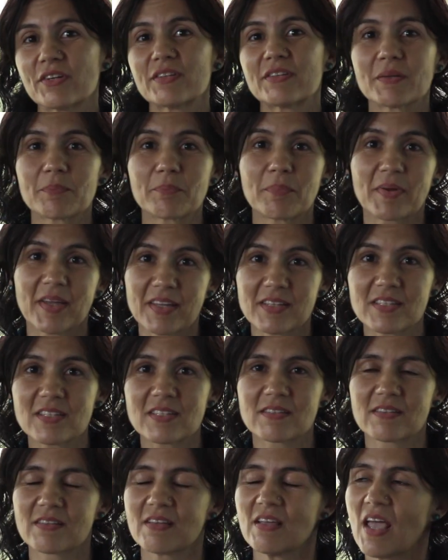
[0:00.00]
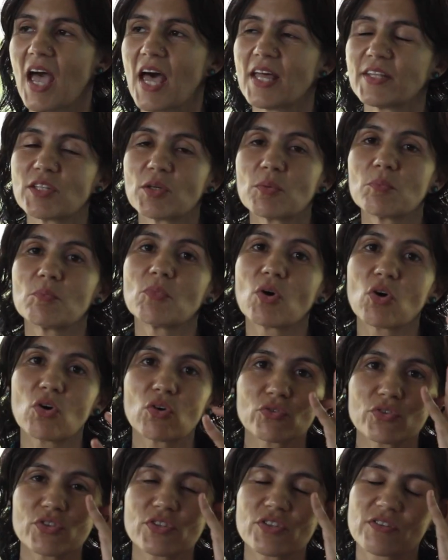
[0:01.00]
the best and the
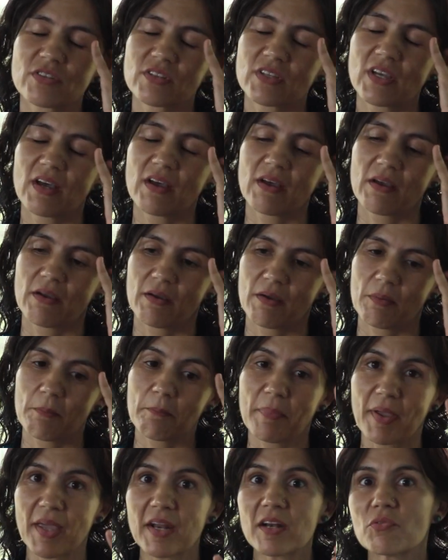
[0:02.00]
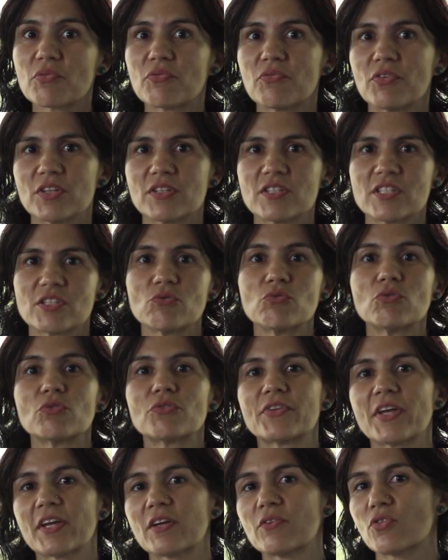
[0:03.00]
most benefits you will
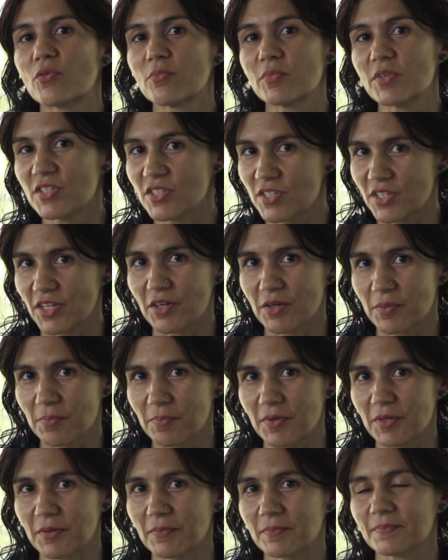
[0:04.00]
take from this therapy.